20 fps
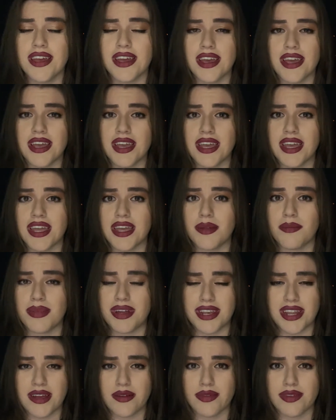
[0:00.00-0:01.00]
And
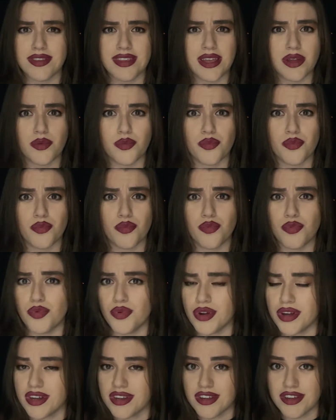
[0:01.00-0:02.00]
my dad was like,
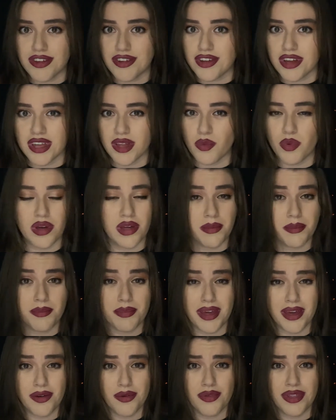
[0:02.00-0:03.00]
what are you talking
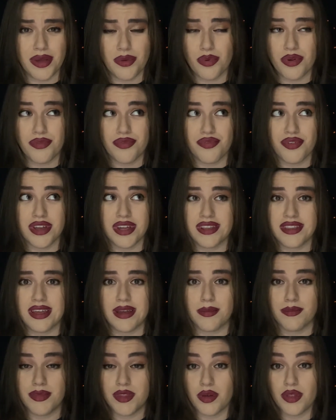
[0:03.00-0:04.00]
about? Like, what friend?
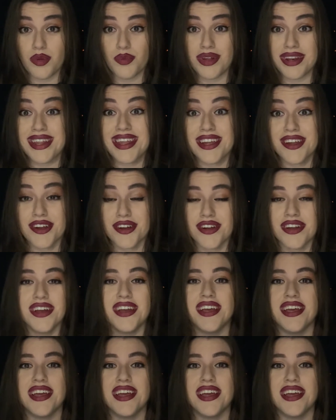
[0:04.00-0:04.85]
I'm the only one here.